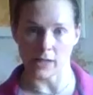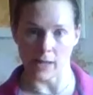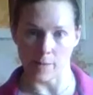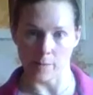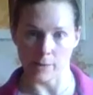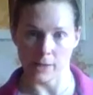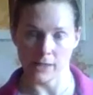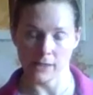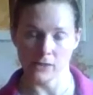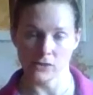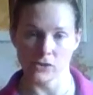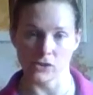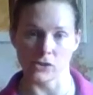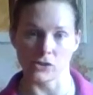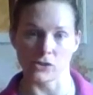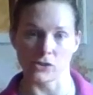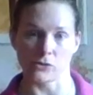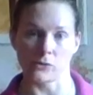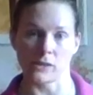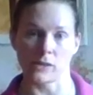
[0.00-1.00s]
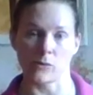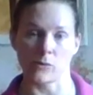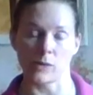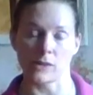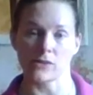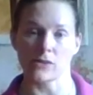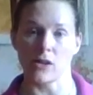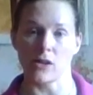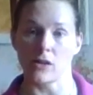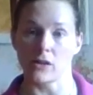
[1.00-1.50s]
up to doing what's
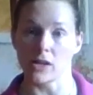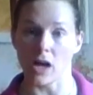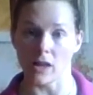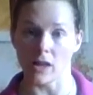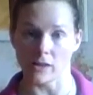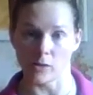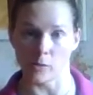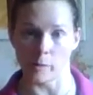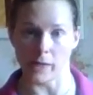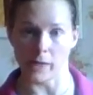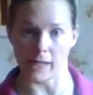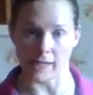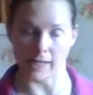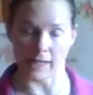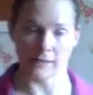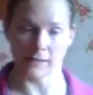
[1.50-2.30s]
called hollow body.